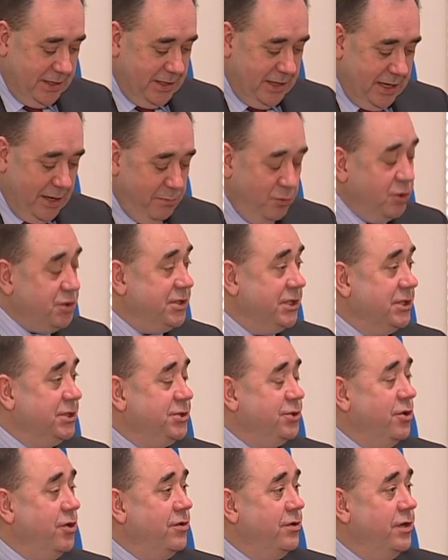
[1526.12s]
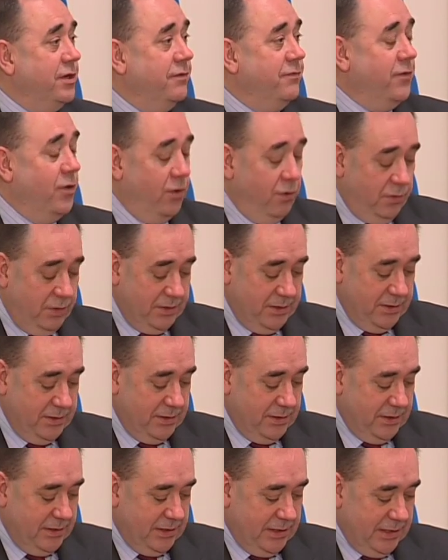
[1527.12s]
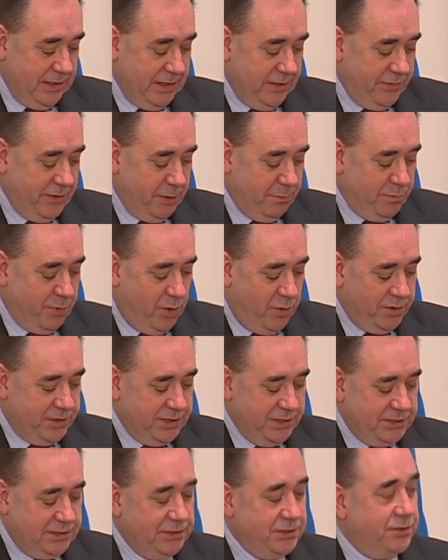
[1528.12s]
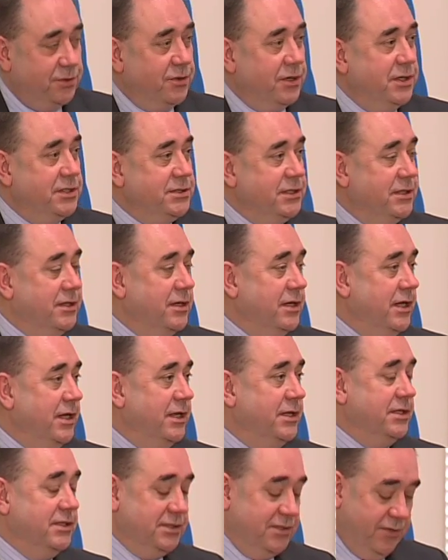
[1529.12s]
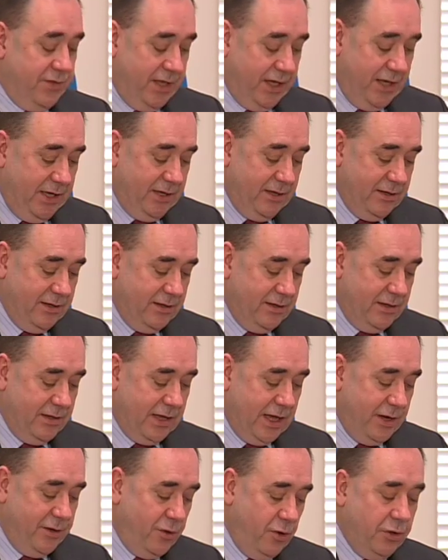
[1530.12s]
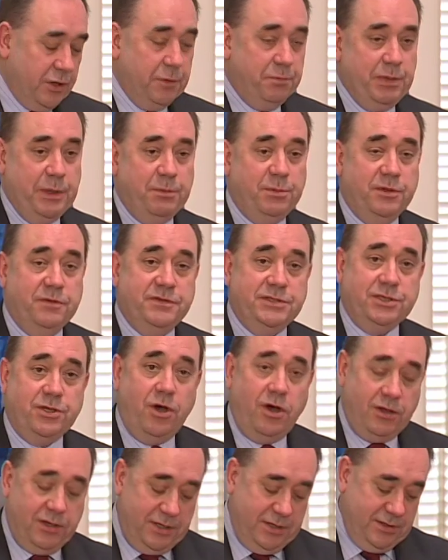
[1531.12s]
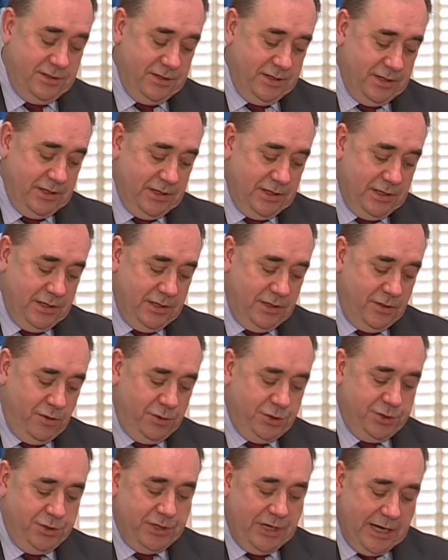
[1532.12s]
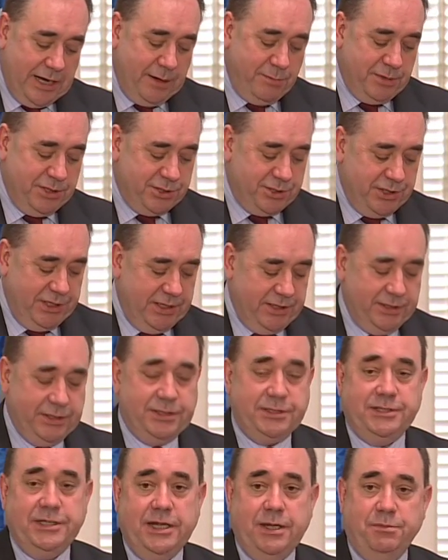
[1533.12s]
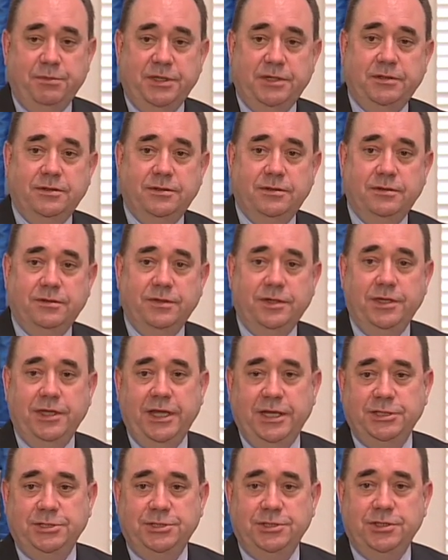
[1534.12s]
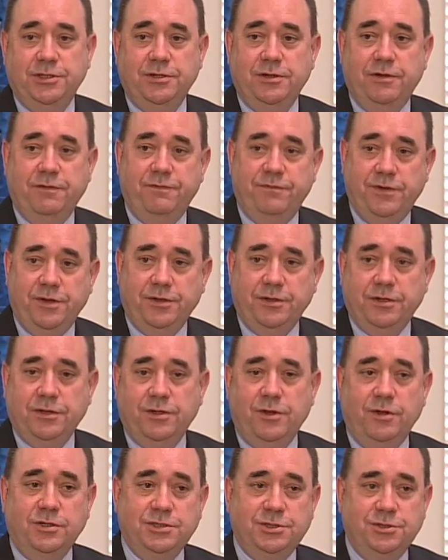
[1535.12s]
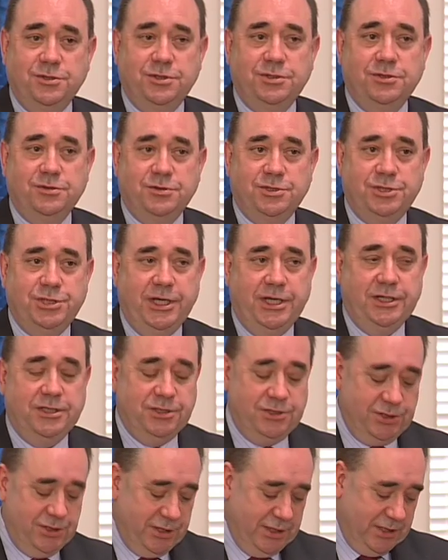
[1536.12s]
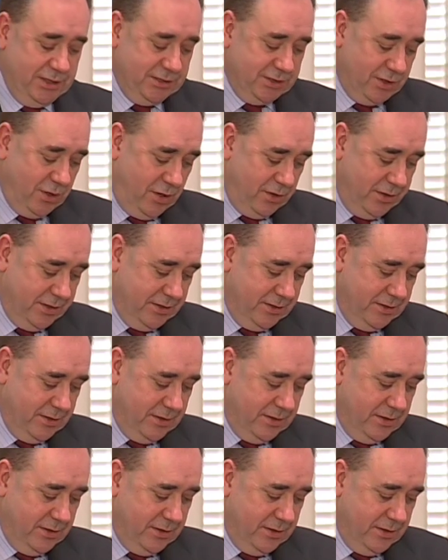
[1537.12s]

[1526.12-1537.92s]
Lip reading: And most extraordinary of all, there are politicians who consider it is they, and not the people of Scotland, who should arbitrate and determine the nature of further constitutional change in Scotland.